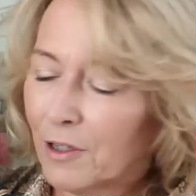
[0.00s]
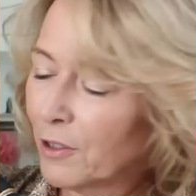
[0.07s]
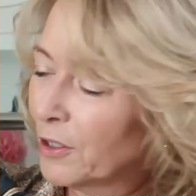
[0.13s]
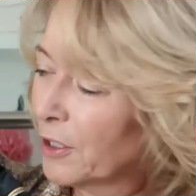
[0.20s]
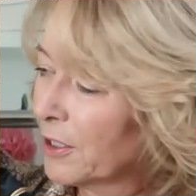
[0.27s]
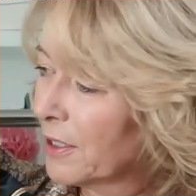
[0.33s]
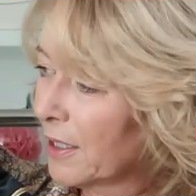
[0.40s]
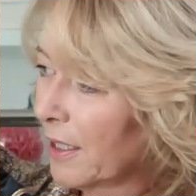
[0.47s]

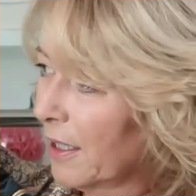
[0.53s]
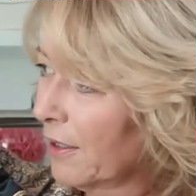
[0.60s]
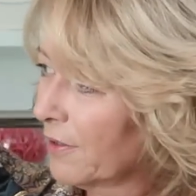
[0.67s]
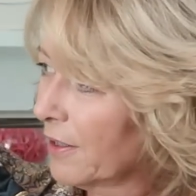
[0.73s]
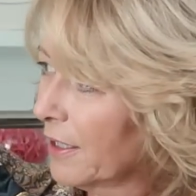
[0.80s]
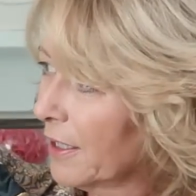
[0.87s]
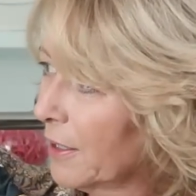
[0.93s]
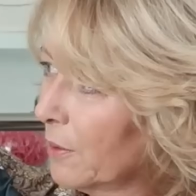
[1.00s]
Honestly, I
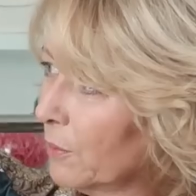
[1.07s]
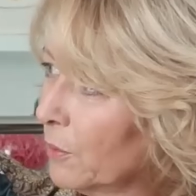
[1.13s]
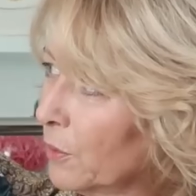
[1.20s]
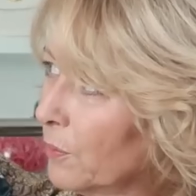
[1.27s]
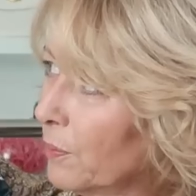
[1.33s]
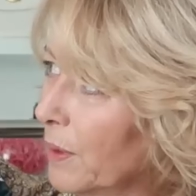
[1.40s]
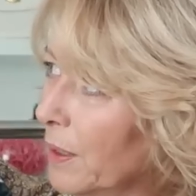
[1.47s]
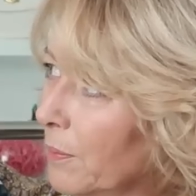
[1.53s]
think it
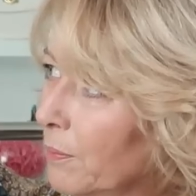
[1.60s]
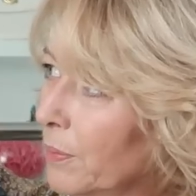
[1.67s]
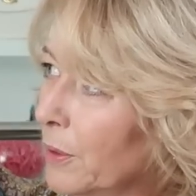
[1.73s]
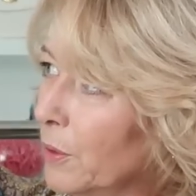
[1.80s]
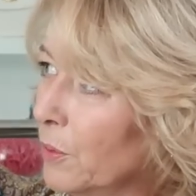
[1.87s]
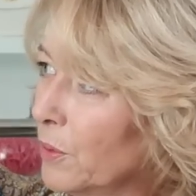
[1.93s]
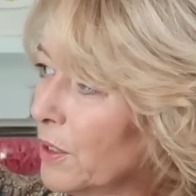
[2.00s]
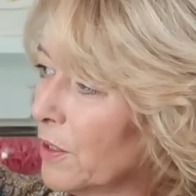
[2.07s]
would be
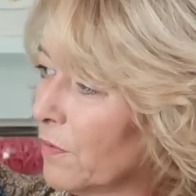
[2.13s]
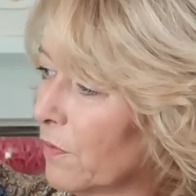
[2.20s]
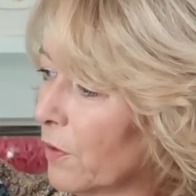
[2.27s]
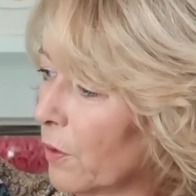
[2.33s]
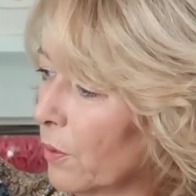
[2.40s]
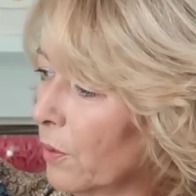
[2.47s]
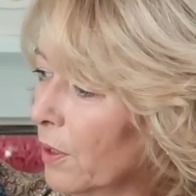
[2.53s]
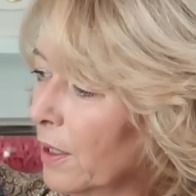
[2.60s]

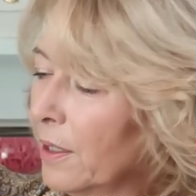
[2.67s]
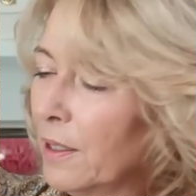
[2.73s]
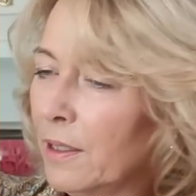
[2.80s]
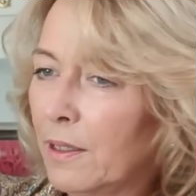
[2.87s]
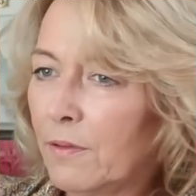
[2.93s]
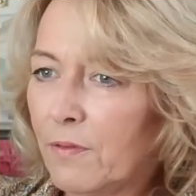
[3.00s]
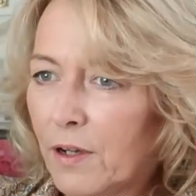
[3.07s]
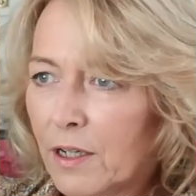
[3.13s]
beautiful.
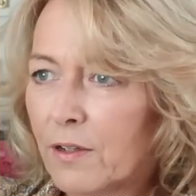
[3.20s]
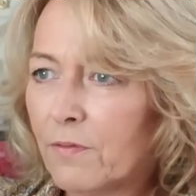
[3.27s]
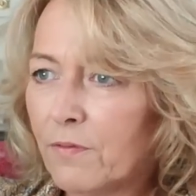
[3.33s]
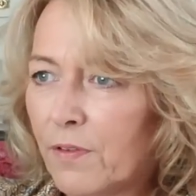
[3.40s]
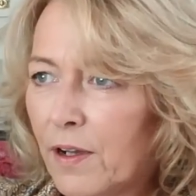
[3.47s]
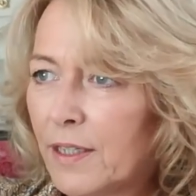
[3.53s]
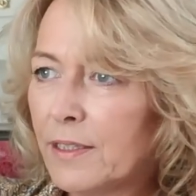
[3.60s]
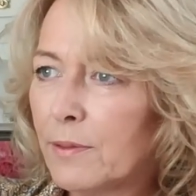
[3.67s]
If I
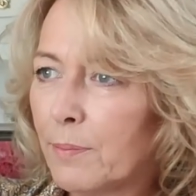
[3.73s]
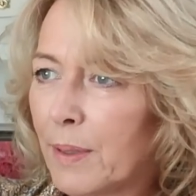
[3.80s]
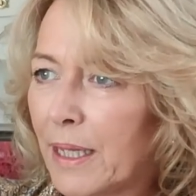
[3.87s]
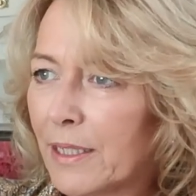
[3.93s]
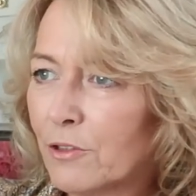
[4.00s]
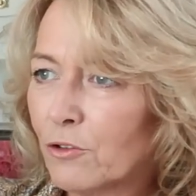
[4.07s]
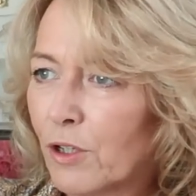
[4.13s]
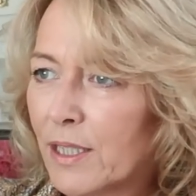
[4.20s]
can find a
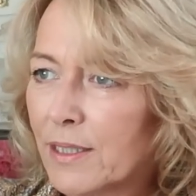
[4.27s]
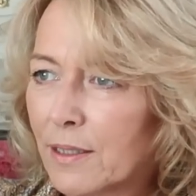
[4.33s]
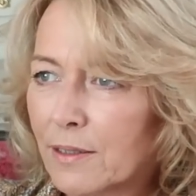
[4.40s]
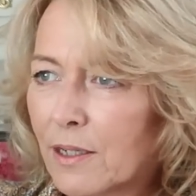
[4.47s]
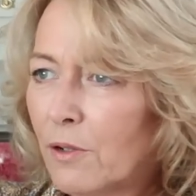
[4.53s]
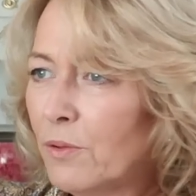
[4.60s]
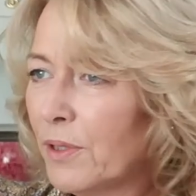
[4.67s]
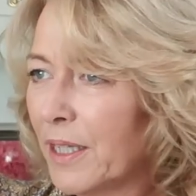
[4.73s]
black dress, I
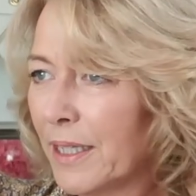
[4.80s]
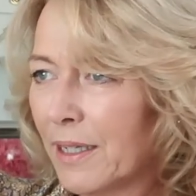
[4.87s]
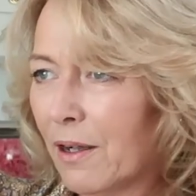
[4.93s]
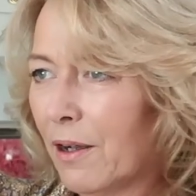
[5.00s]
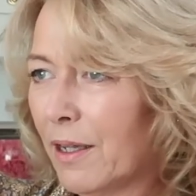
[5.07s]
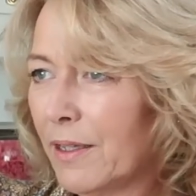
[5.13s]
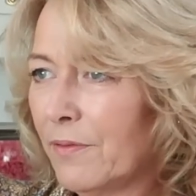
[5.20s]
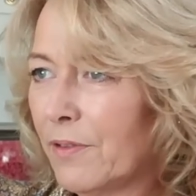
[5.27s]
don't
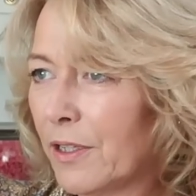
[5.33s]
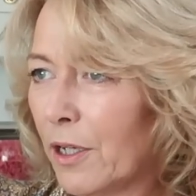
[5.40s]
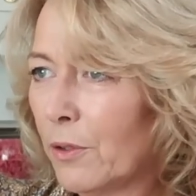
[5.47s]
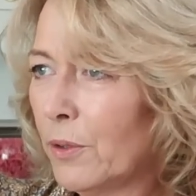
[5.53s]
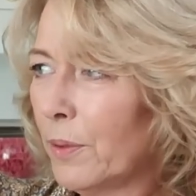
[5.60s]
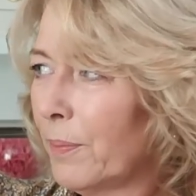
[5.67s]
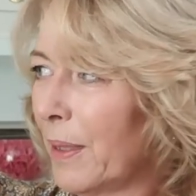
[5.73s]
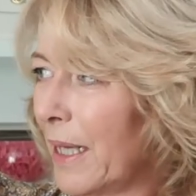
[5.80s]
think I even
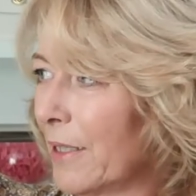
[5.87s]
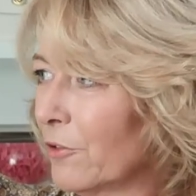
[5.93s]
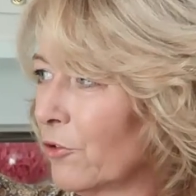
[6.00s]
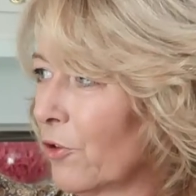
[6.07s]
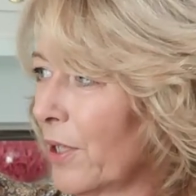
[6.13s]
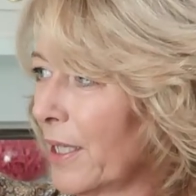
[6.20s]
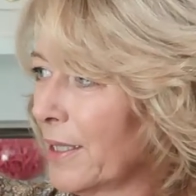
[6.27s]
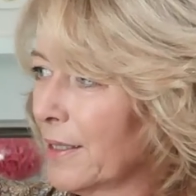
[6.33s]
own a black
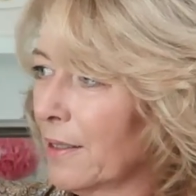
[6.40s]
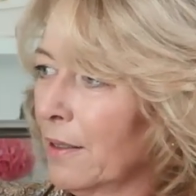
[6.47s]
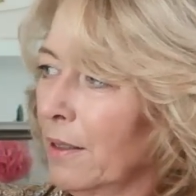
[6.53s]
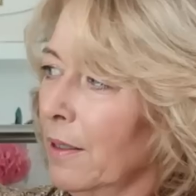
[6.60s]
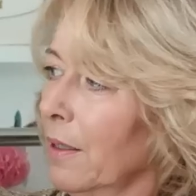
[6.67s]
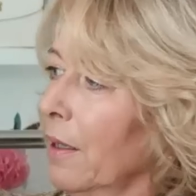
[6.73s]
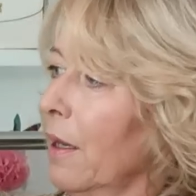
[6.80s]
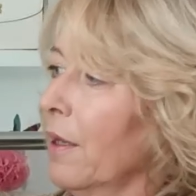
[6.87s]
dress.
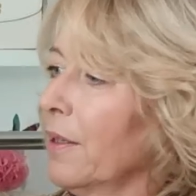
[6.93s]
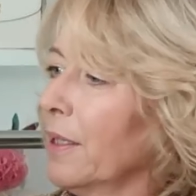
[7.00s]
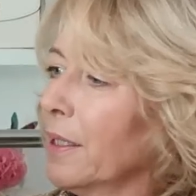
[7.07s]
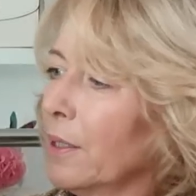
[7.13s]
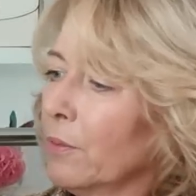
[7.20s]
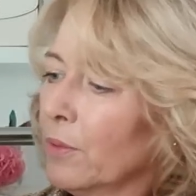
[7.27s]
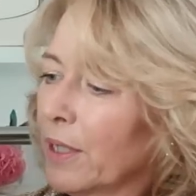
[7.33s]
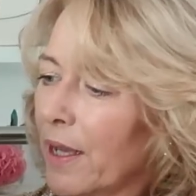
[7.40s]
I
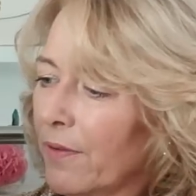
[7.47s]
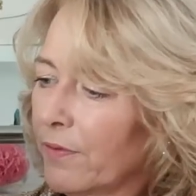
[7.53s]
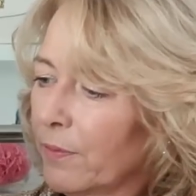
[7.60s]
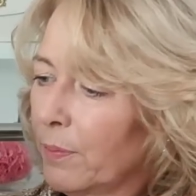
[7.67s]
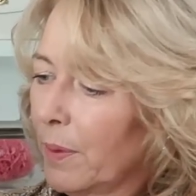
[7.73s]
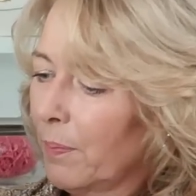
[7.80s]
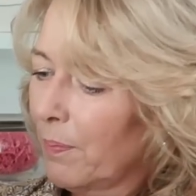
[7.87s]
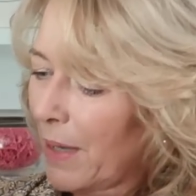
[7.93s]
think it would have
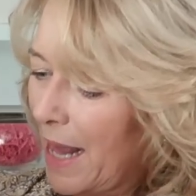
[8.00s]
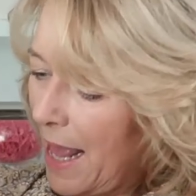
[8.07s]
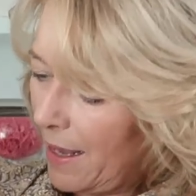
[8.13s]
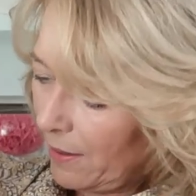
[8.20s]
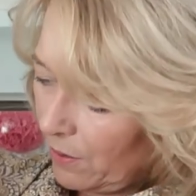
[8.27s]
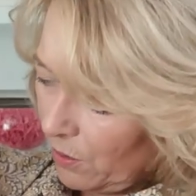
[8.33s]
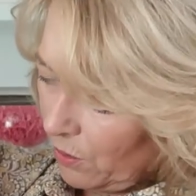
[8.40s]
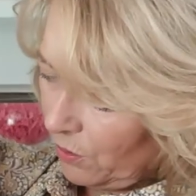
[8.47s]
to be
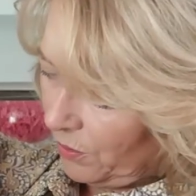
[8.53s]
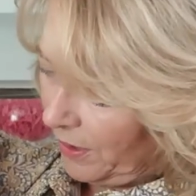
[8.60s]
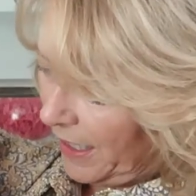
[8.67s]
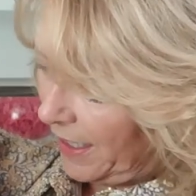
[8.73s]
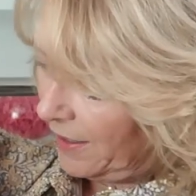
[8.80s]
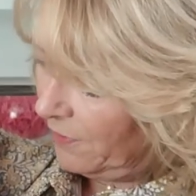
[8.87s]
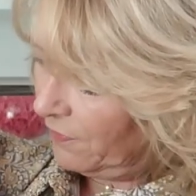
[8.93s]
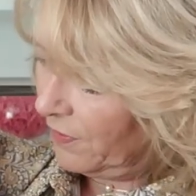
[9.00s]
black or
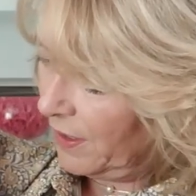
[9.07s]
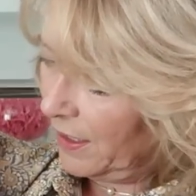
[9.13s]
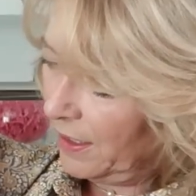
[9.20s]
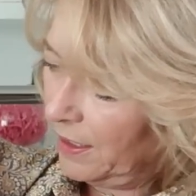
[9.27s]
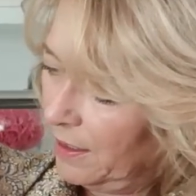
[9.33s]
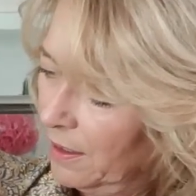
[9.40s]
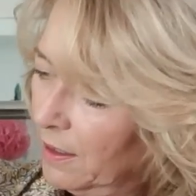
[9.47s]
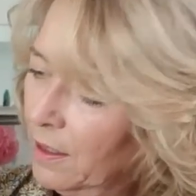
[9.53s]

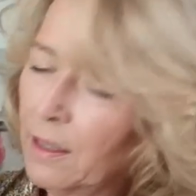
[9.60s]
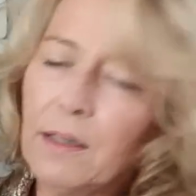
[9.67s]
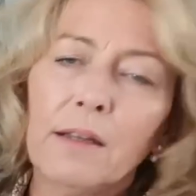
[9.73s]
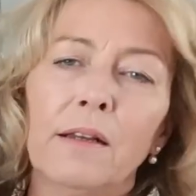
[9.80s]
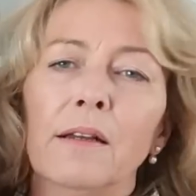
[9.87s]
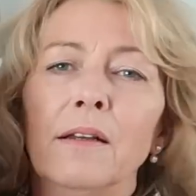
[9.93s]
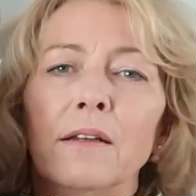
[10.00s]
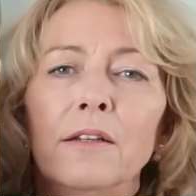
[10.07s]
navy,
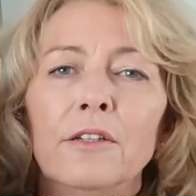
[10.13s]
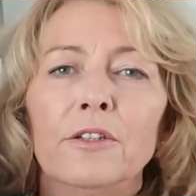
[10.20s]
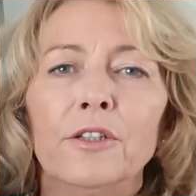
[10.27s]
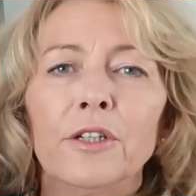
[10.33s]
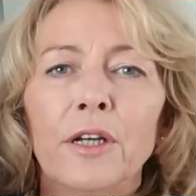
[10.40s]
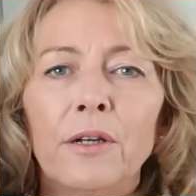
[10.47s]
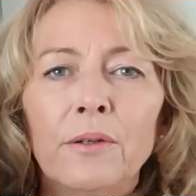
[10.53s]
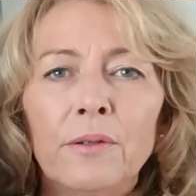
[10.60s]

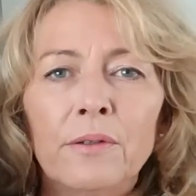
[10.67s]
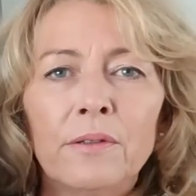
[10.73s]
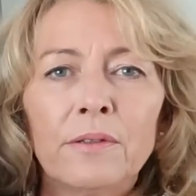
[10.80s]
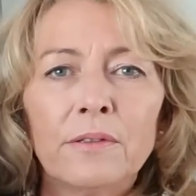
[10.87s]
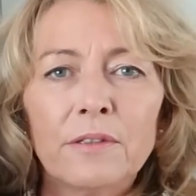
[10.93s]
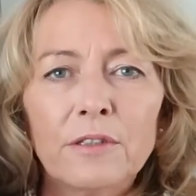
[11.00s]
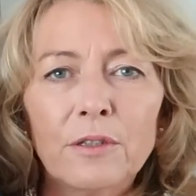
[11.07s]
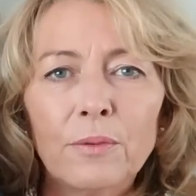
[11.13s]
you know,
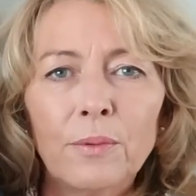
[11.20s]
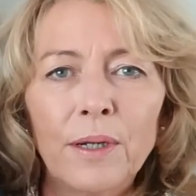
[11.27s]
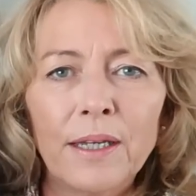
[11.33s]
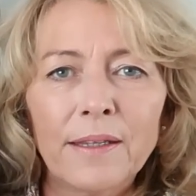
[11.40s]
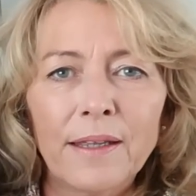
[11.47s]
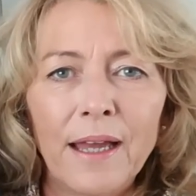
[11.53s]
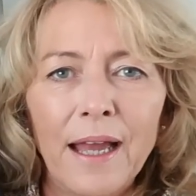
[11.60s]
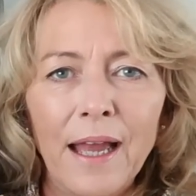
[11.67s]
to
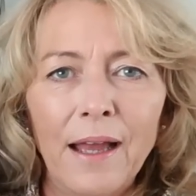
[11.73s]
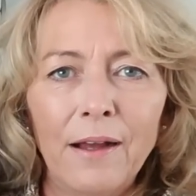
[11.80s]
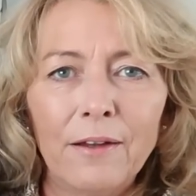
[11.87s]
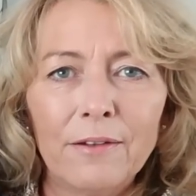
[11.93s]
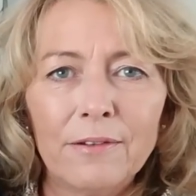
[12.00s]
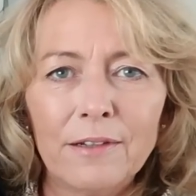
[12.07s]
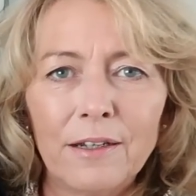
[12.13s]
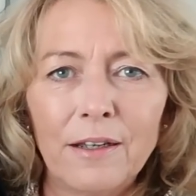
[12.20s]
wear that
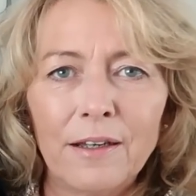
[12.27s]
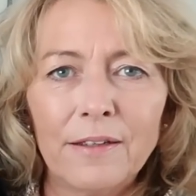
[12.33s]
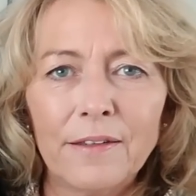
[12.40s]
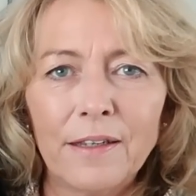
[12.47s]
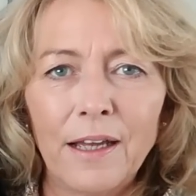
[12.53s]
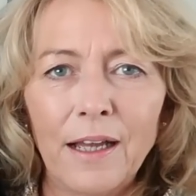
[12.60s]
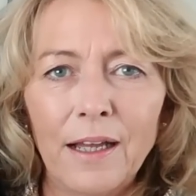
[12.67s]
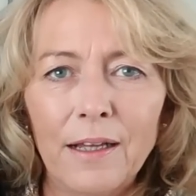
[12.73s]
out like
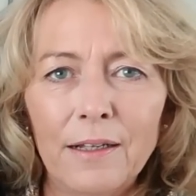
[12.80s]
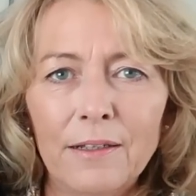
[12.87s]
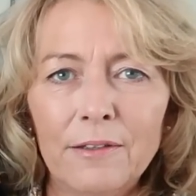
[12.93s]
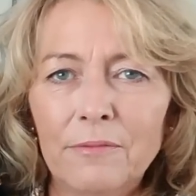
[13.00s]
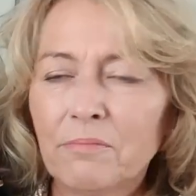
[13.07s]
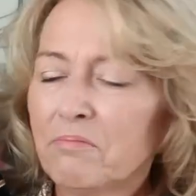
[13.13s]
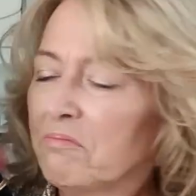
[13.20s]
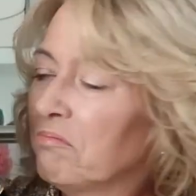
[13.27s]
that.
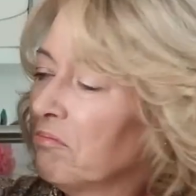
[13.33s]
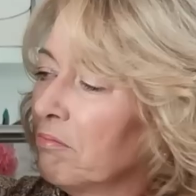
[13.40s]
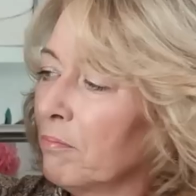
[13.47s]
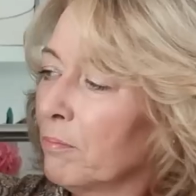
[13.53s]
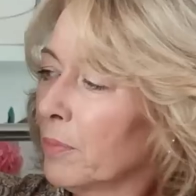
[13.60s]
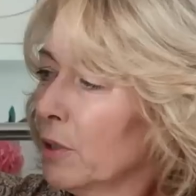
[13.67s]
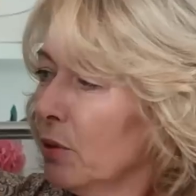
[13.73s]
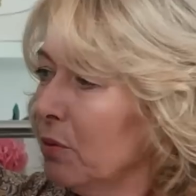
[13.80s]

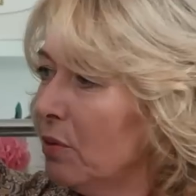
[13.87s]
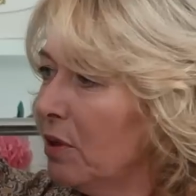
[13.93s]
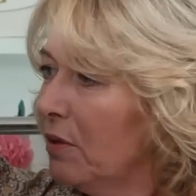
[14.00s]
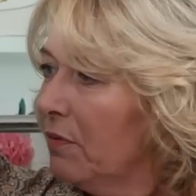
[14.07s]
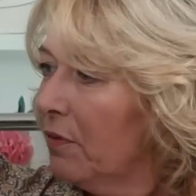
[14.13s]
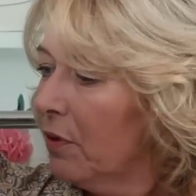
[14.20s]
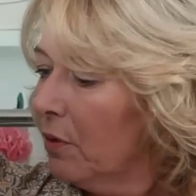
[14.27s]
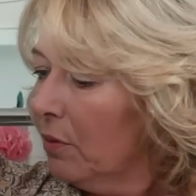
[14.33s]

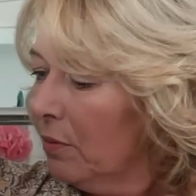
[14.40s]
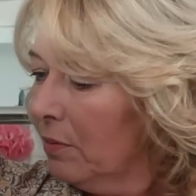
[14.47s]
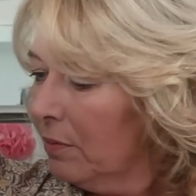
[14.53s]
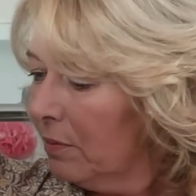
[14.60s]
Beautiful.